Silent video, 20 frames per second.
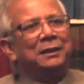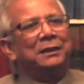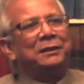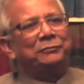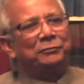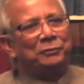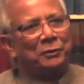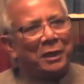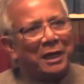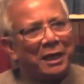
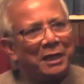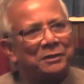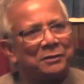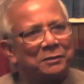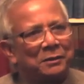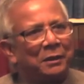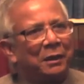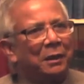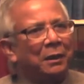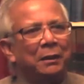If you ask,
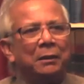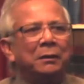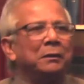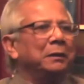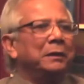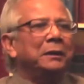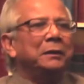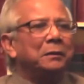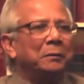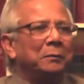
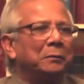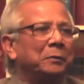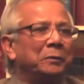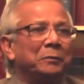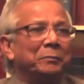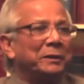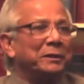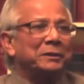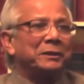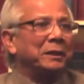you know, you
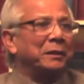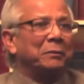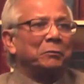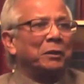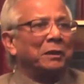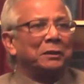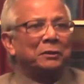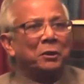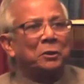may say, well,